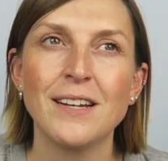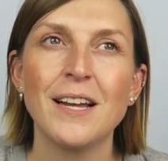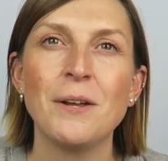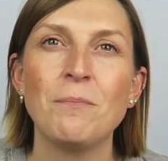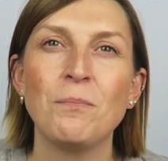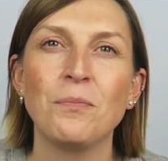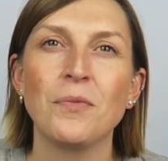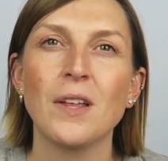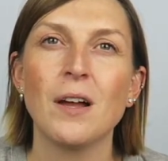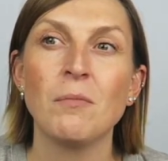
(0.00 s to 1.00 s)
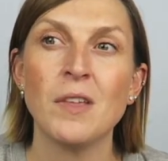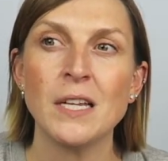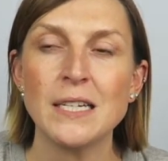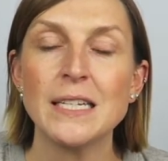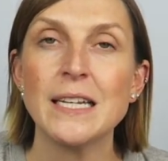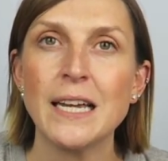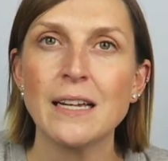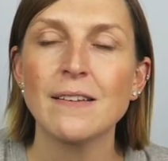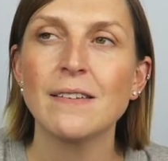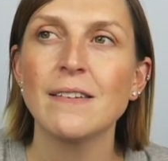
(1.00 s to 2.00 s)
I'm
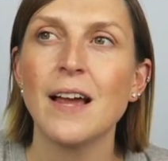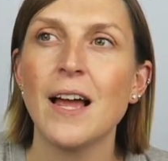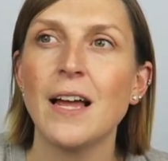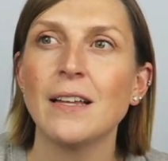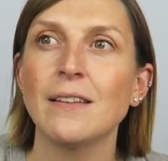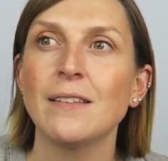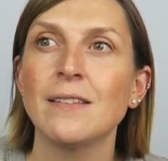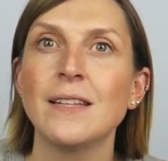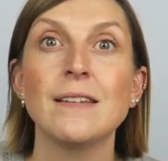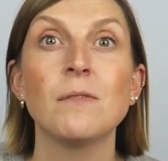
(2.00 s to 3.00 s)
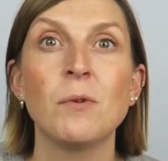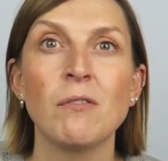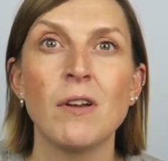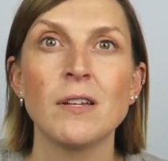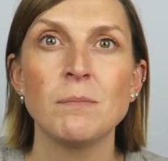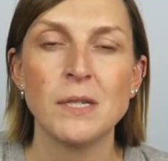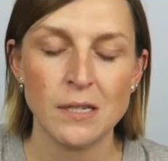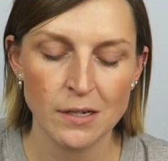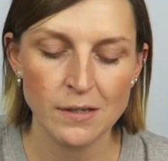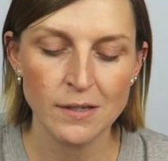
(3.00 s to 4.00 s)
36, and this is my first
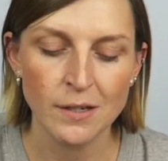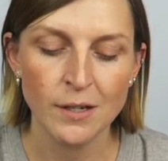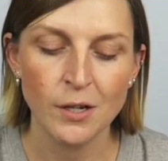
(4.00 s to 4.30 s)
business.